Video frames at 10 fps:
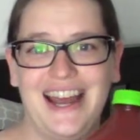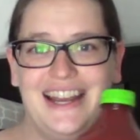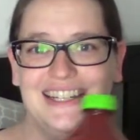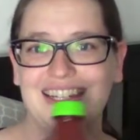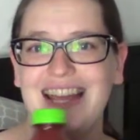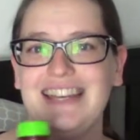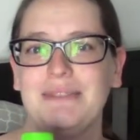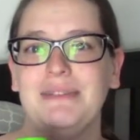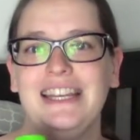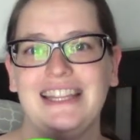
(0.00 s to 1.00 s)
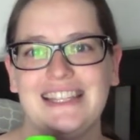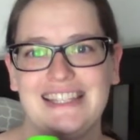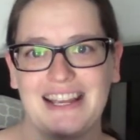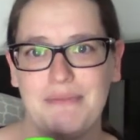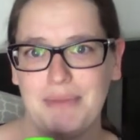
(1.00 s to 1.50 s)
I didn't end up needing the
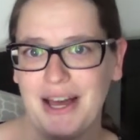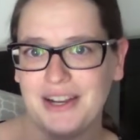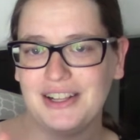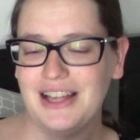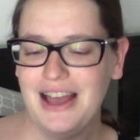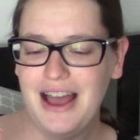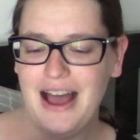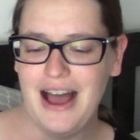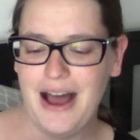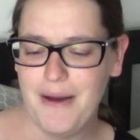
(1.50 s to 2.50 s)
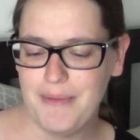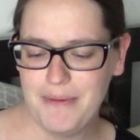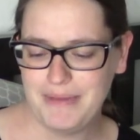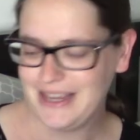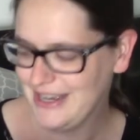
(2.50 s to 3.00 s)
second bottle um,
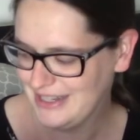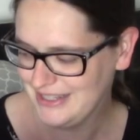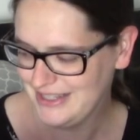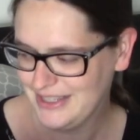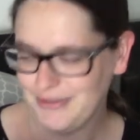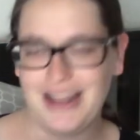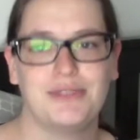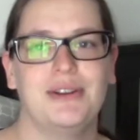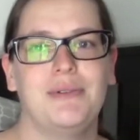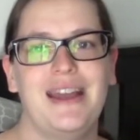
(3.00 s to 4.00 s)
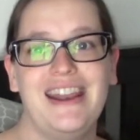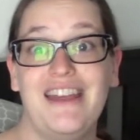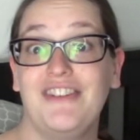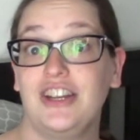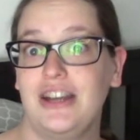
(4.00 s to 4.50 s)
because the rash went away and I
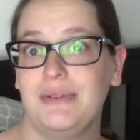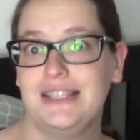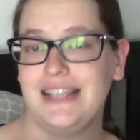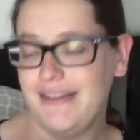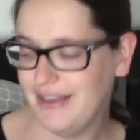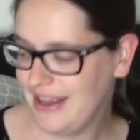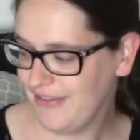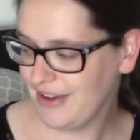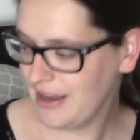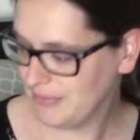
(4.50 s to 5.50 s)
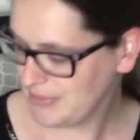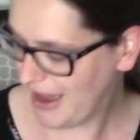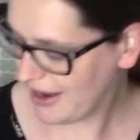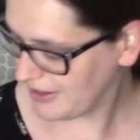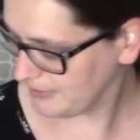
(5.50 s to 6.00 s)
figured I would save it if it comes
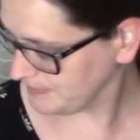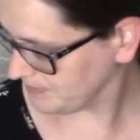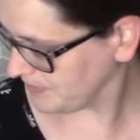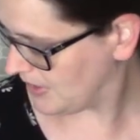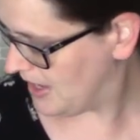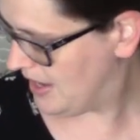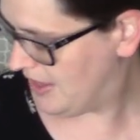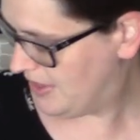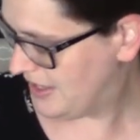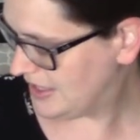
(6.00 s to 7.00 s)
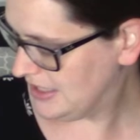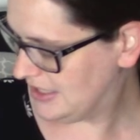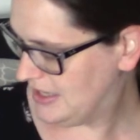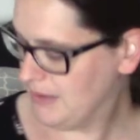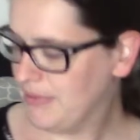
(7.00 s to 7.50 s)
back. This is
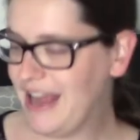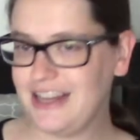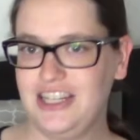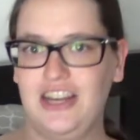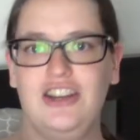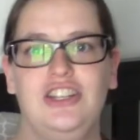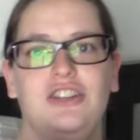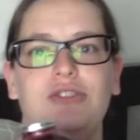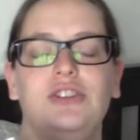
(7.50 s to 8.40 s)
the black cherry juice.